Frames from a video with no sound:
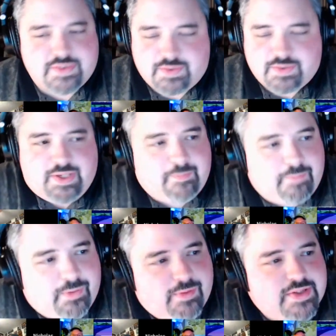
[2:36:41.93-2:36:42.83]
we got
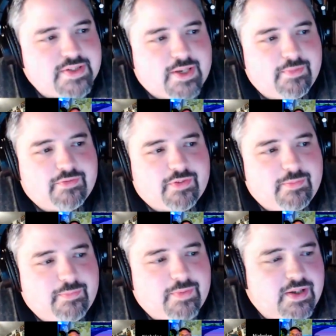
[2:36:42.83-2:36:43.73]
breweries coming
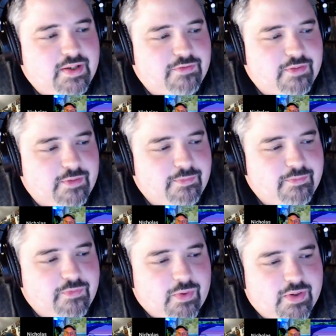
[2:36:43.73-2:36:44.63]
from
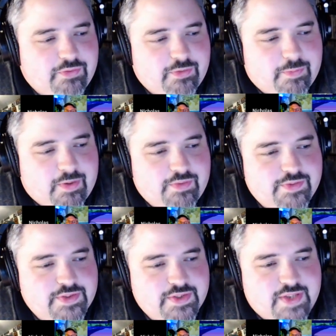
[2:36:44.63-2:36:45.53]
four different
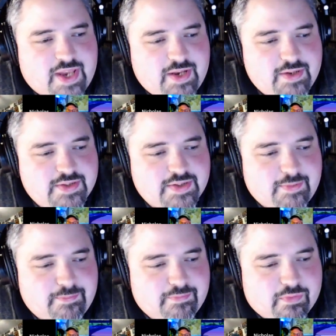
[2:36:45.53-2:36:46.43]
provinces and
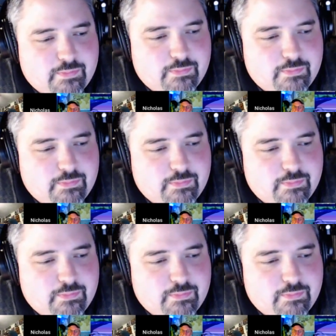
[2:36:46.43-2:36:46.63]
some from